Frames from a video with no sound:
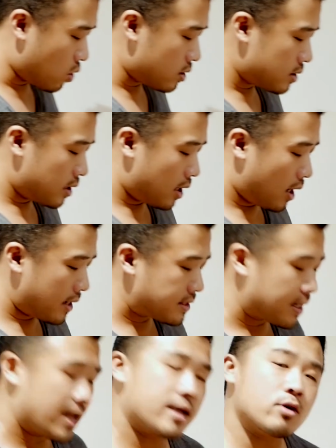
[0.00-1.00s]
what I
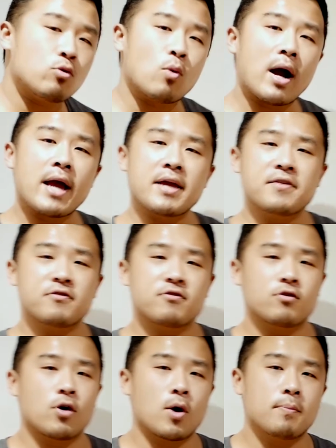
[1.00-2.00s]
take away
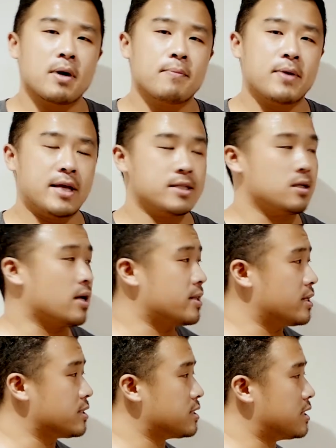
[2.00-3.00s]
from a piece like
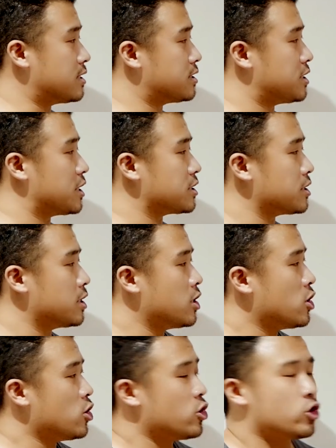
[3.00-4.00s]
this is just
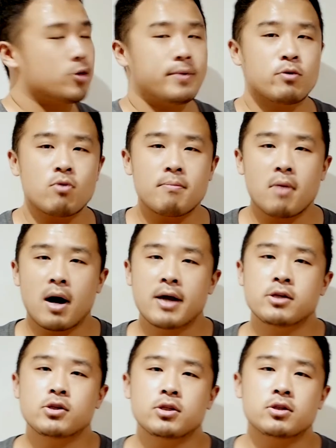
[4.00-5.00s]
to be
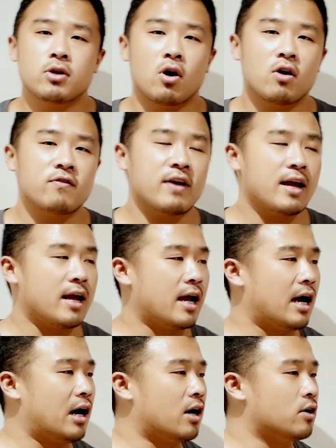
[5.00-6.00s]
reminded of
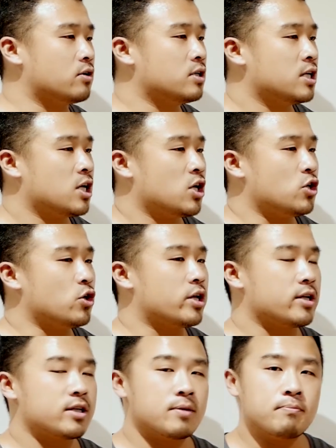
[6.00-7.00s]
how you
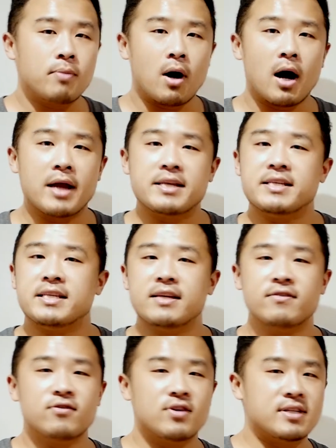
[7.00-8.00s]
can combine
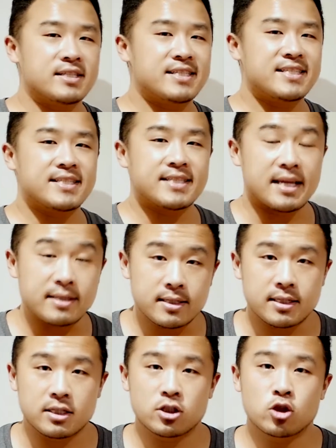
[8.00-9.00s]
different
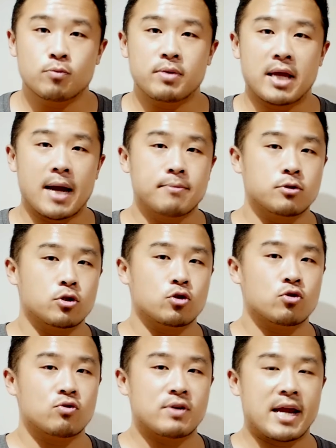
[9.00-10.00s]
senses to be able to
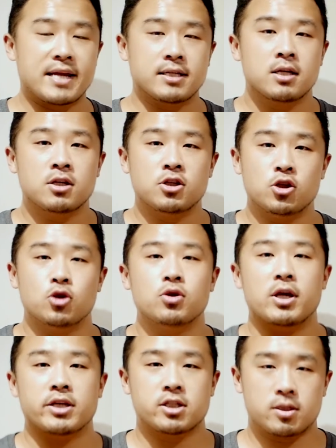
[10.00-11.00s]
create
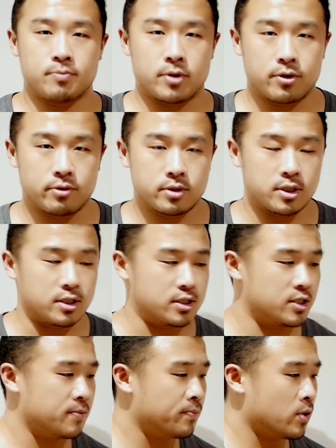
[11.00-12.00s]
new experiences.